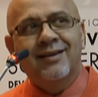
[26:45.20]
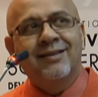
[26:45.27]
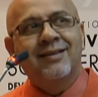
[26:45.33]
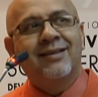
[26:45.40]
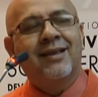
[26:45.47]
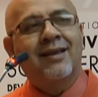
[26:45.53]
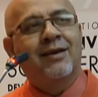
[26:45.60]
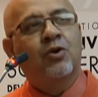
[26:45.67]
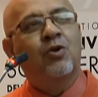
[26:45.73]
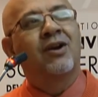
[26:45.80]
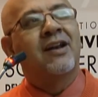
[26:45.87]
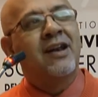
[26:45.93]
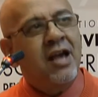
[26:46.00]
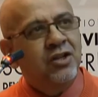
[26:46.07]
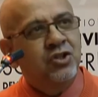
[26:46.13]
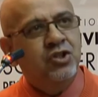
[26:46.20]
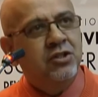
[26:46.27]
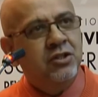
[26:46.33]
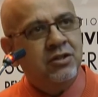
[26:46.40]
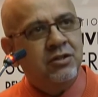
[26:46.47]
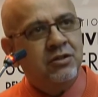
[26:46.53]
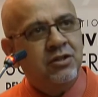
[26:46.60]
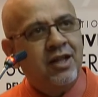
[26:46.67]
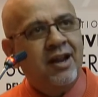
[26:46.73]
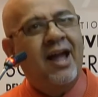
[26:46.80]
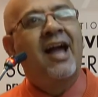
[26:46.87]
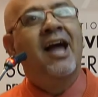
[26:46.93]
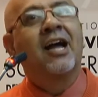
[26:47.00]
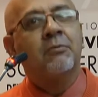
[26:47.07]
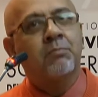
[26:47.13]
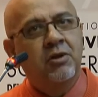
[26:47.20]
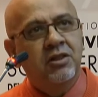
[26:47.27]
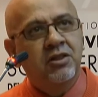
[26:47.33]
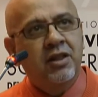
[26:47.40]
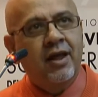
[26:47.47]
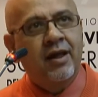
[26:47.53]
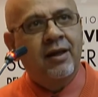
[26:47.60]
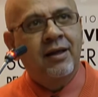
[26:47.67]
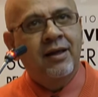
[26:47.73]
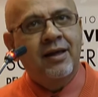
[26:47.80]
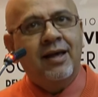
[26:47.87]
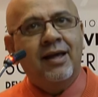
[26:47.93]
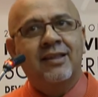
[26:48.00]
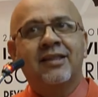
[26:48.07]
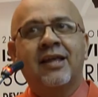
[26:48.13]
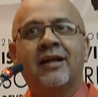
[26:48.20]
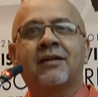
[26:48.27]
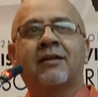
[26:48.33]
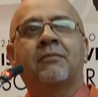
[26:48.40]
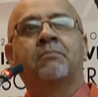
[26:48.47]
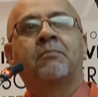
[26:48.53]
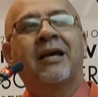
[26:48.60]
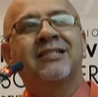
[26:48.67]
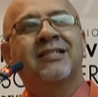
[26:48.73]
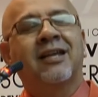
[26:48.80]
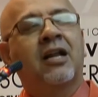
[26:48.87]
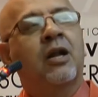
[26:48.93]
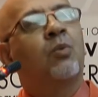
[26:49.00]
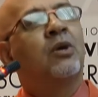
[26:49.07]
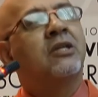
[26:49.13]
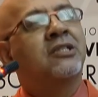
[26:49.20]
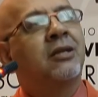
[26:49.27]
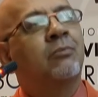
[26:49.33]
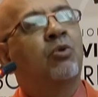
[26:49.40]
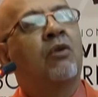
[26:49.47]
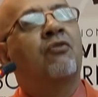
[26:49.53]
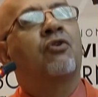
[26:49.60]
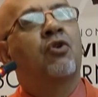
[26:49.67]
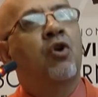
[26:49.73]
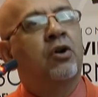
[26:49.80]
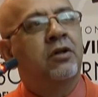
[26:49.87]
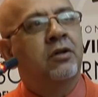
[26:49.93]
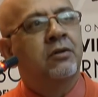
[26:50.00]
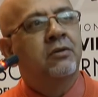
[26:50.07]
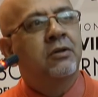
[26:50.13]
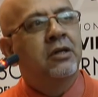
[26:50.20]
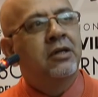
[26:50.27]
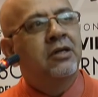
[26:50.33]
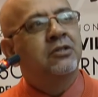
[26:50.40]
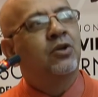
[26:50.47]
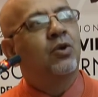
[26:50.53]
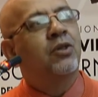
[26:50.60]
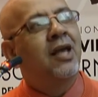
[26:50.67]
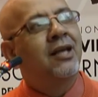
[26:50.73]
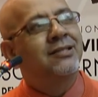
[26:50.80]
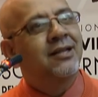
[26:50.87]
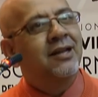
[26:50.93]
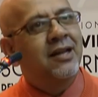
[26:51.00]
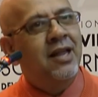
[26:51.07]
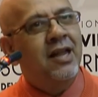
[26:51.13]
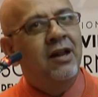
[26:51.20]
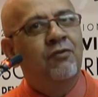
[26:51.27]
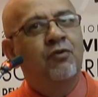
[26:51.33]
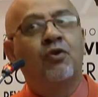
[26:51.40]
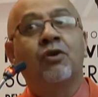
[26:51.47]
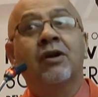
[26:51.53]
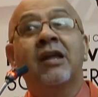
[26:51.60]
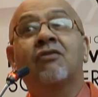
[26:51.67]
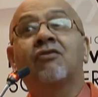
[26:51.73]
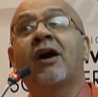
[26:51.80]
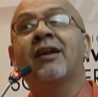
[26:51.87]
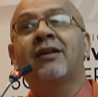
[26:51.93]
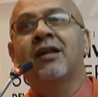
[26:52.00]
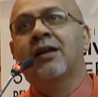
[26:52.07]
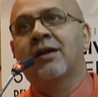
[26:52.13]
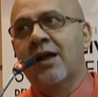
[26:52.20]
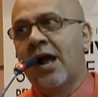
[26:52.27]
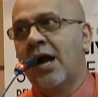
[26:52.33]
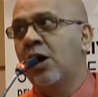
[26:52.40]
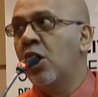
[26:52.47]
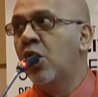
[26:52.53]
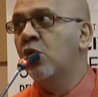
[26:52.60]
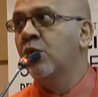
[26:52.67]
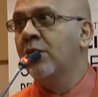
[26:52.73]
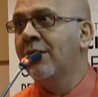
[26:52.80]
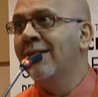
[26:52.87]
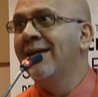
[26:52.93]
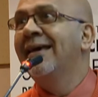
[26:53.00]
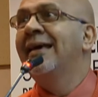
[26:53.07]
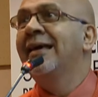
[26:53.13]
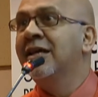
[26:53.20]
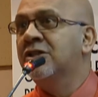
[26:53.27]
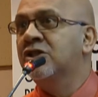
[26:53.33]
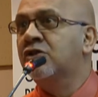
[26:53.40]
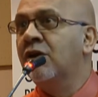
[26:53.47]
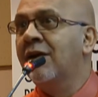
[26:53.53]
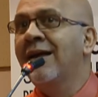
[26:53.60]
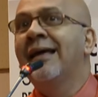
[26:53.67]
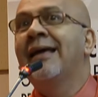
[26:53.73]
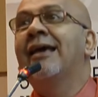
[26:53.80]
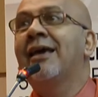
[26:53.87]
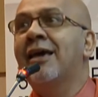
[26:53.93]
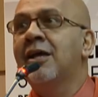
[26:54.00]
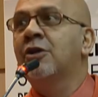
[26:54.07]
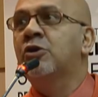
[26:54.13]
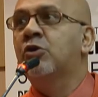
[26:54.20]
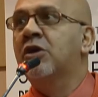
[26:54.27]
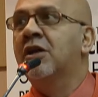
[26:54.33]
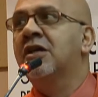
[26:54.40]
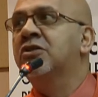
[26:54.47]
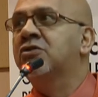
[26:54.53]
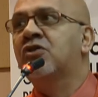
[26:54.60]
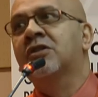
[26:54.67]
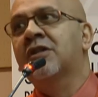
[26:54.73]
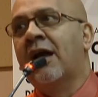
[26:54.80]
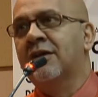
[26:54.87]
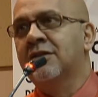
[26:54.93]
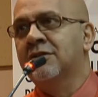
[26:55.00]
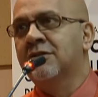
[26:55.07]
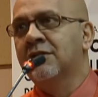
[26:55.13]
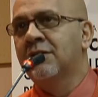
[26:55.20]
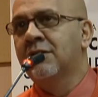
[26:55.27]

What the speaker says: the connection that had been there and that basically we seem to have forgotten. So there's a need for rewriting our own history into the history text.